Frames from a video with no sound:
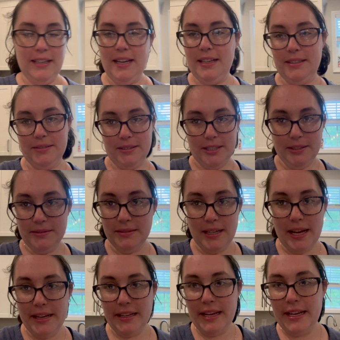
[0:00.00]
don't know.
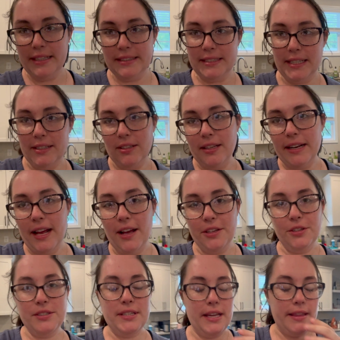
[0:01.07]
I can't settle on how
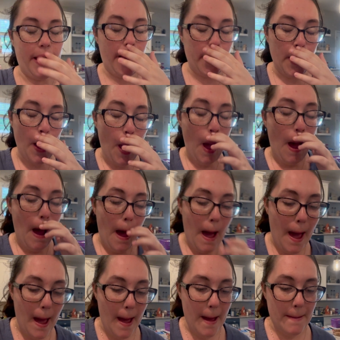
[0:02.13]
you say that.
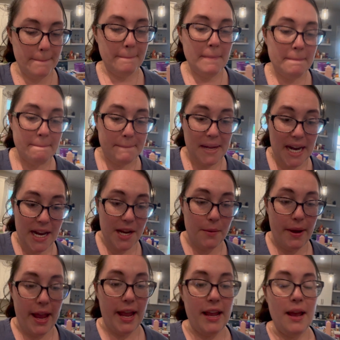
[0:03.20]
But
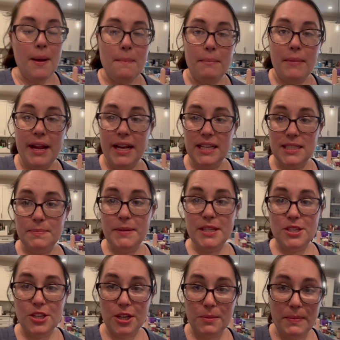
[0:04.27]
anyway, my husband
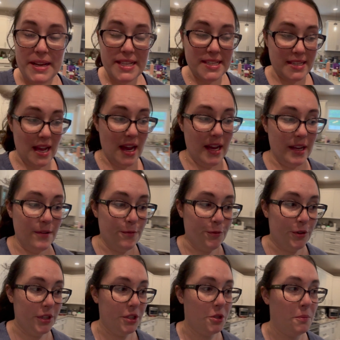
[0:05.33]
took my son for
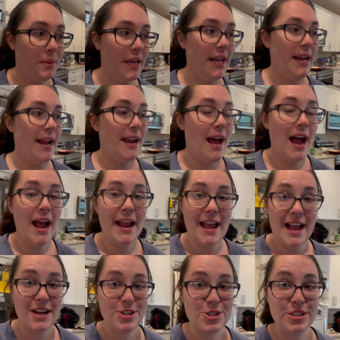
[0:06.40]
a little bit, and I
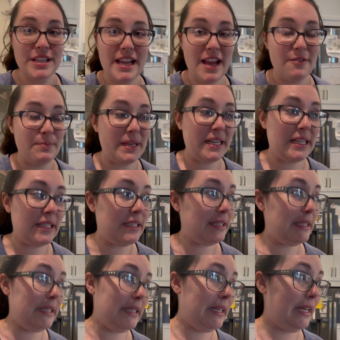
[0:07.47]
actually have been
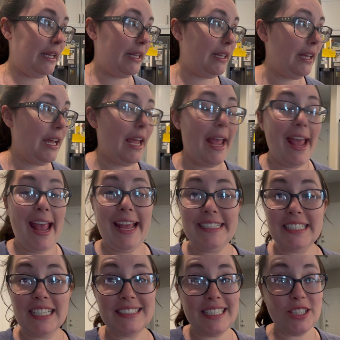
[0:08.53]
cleaning. It
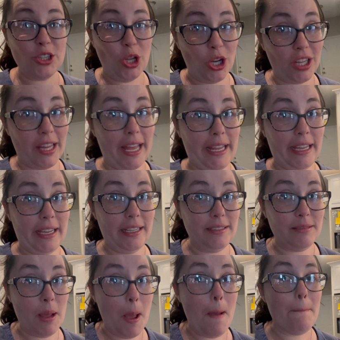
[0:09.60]
doesn't look like
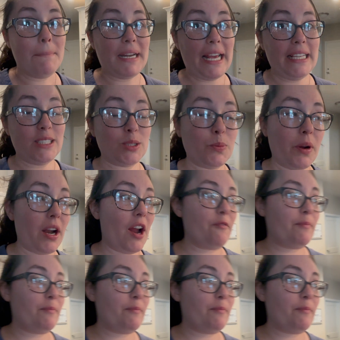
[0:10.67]
it, but I swear I've